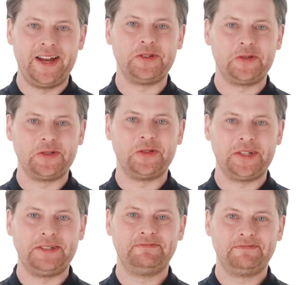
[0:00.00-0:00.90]
Impressive,
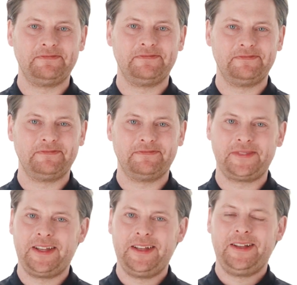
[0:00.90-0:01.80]
right?
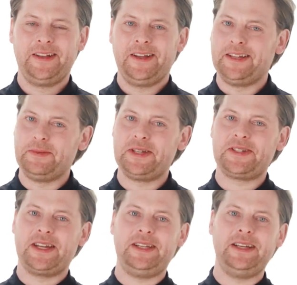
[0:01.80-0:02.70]
So it
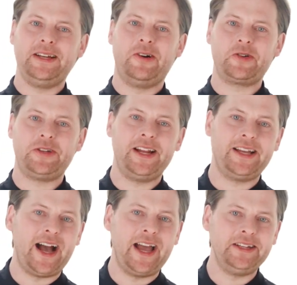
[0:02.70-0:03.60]
doesn't take
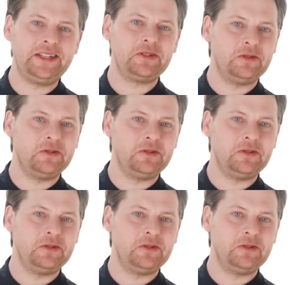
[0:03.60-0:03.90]
long to clean the